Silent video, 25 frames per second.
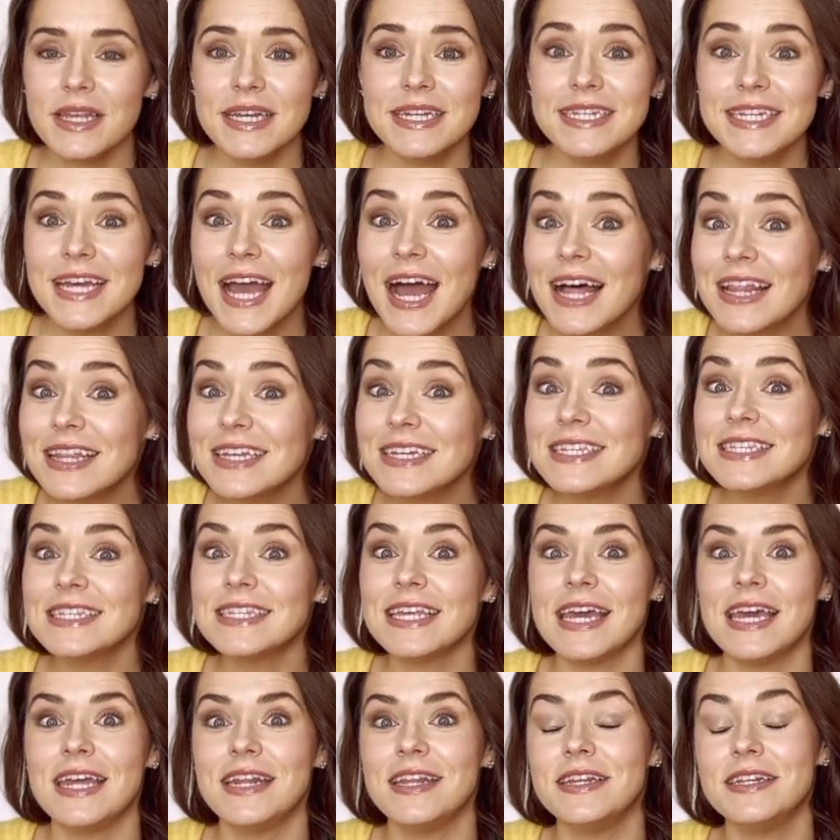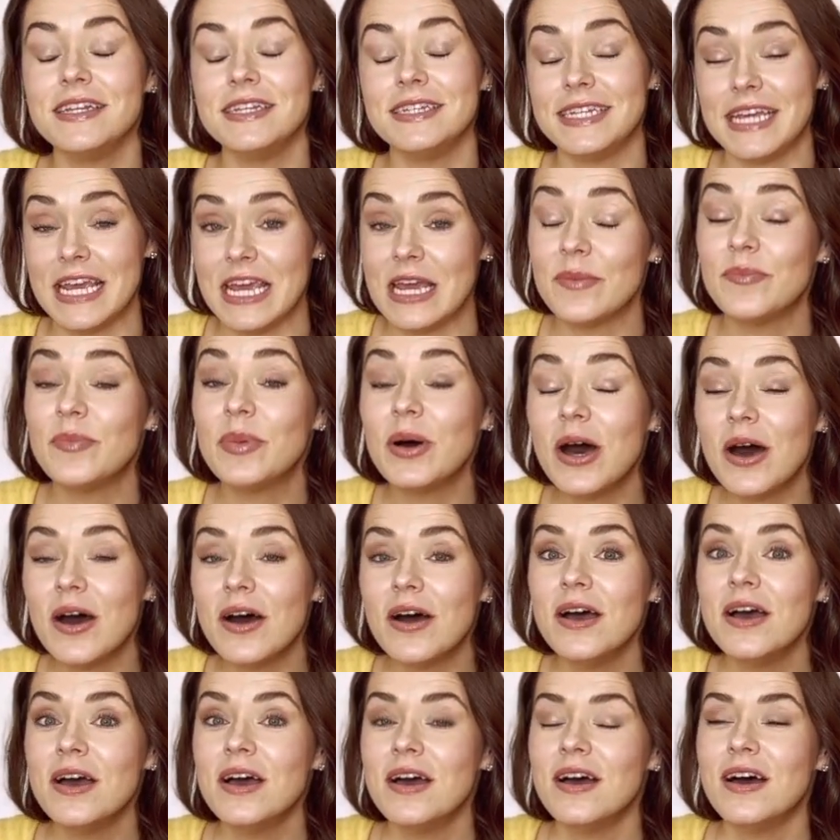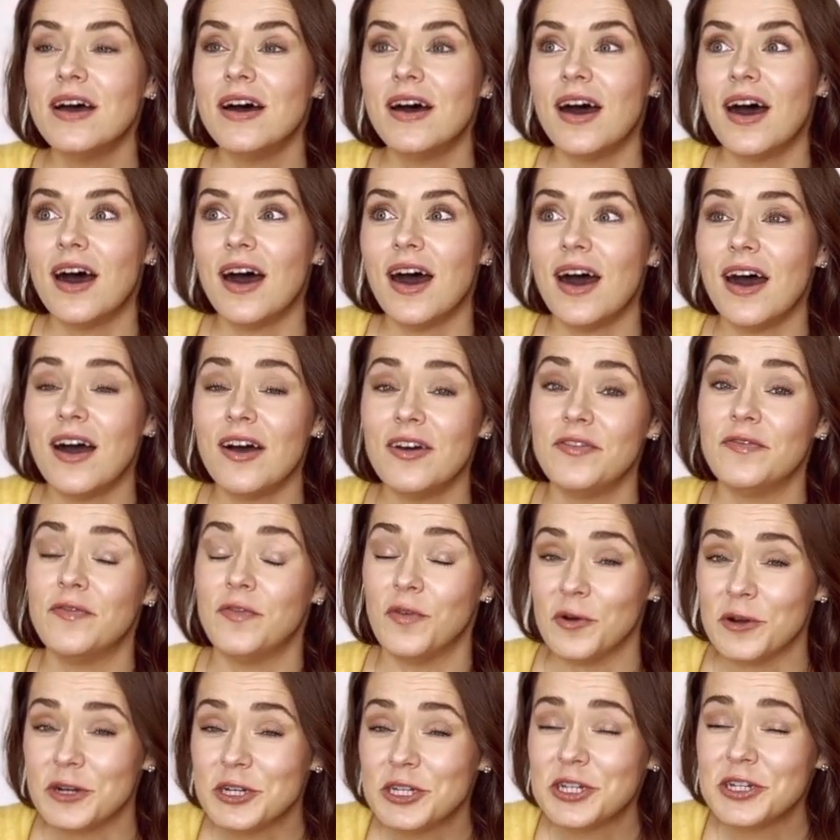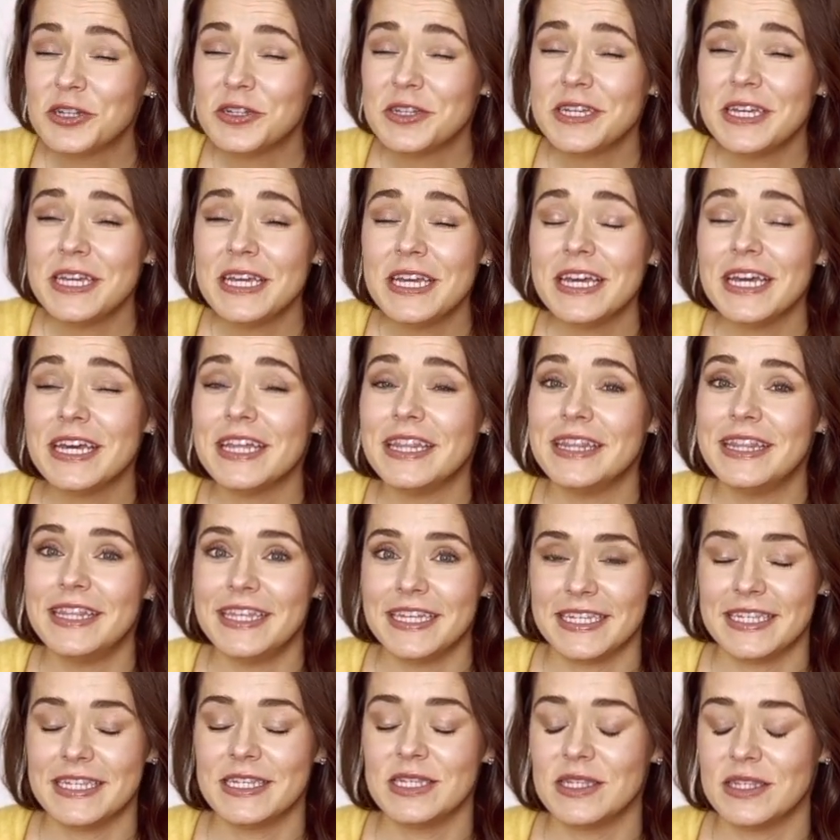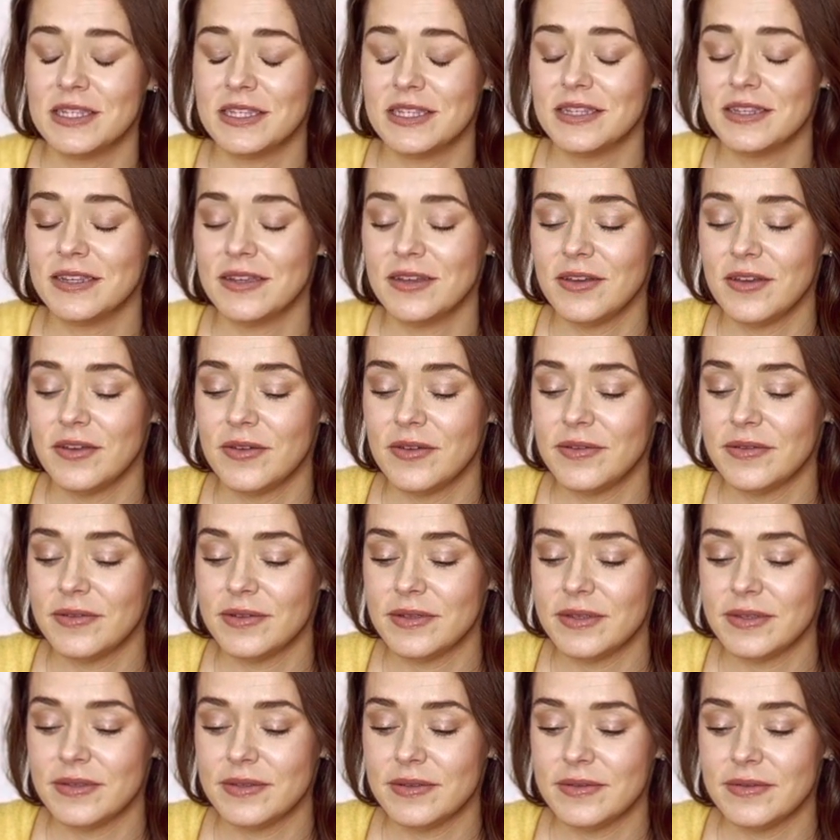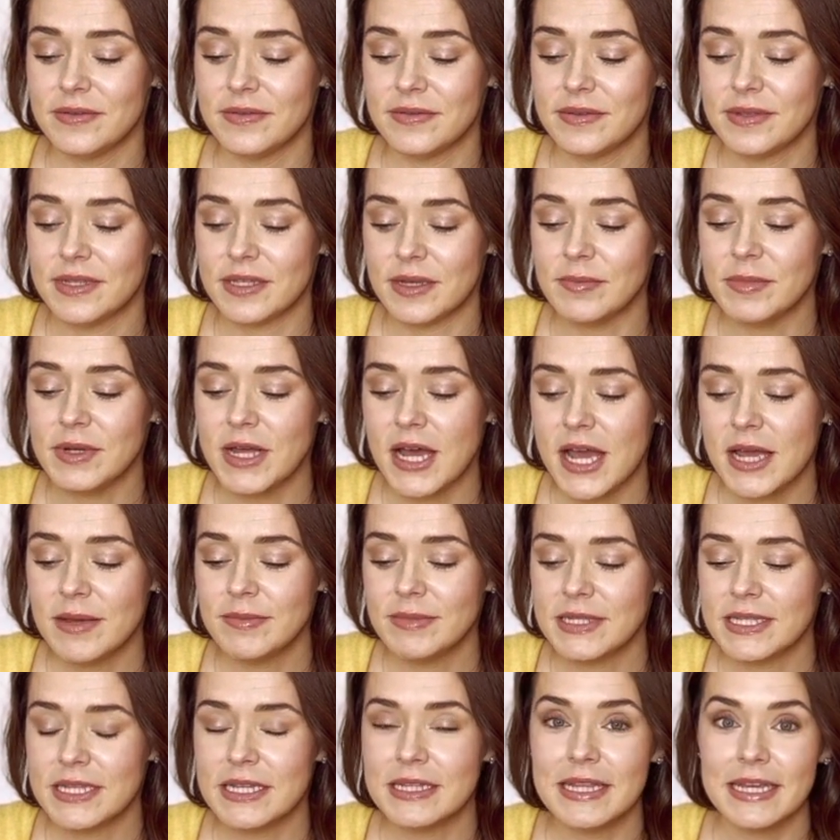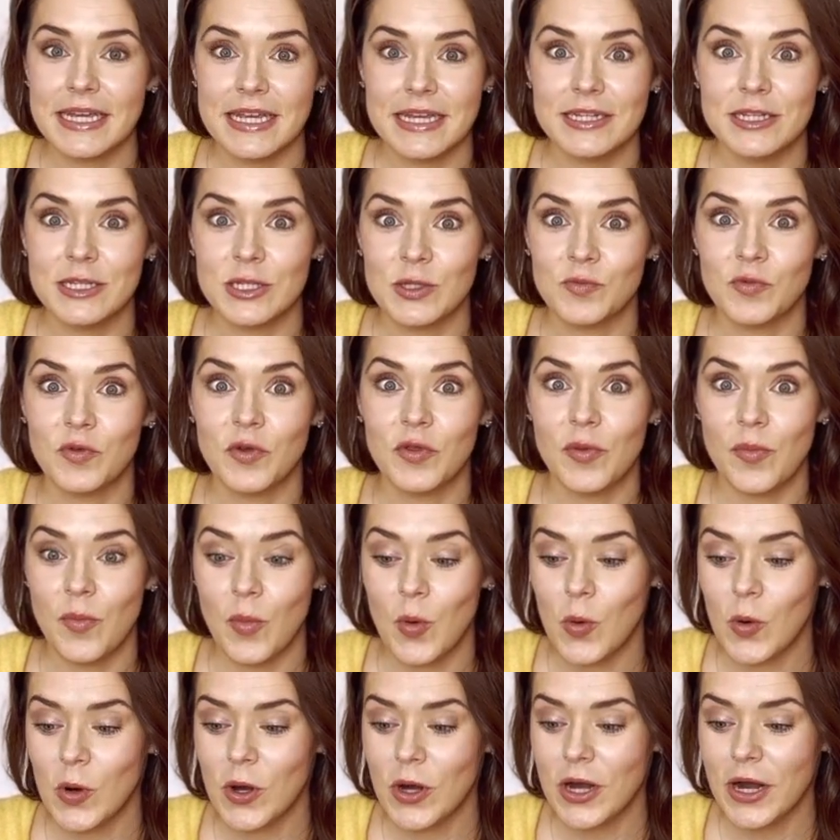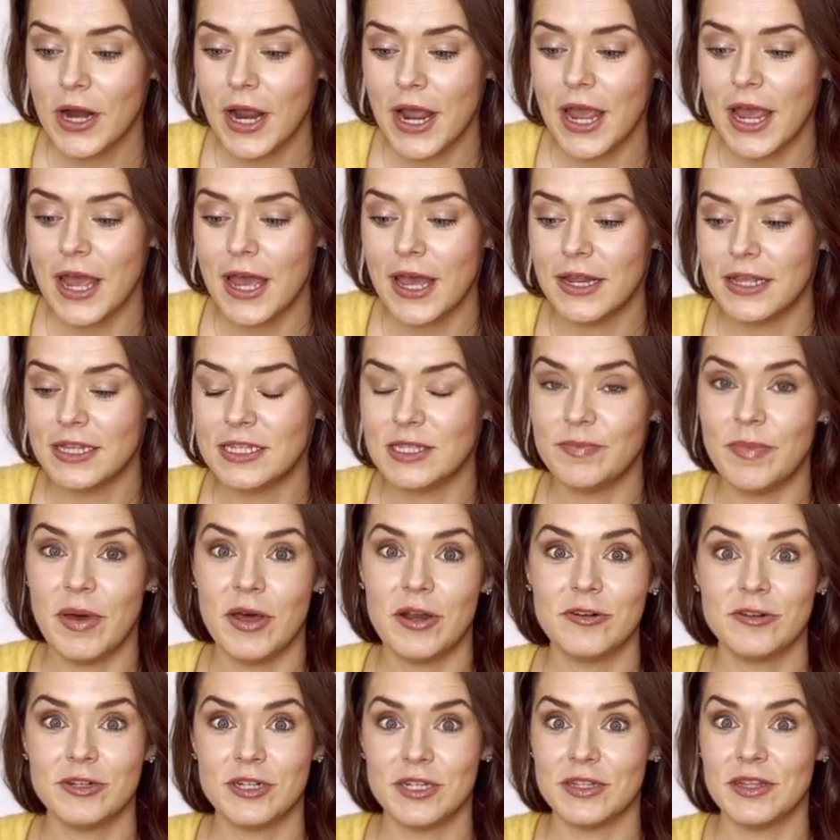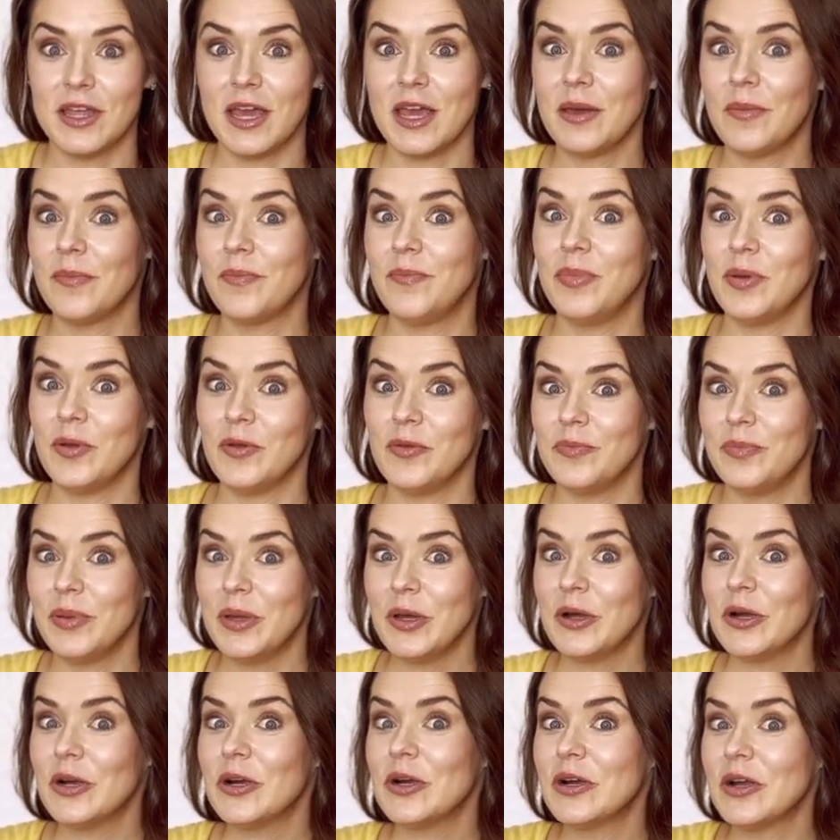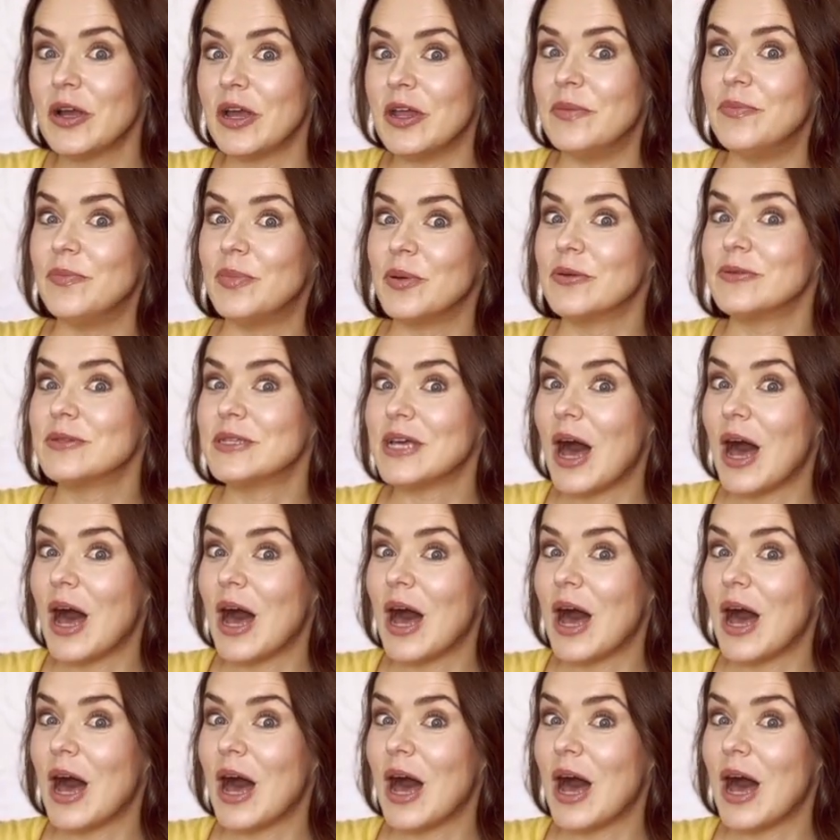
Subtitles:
Dallas, and in Tampa. Unfortunately, this is sometimes the land is worth more and it's better to like build bigger and build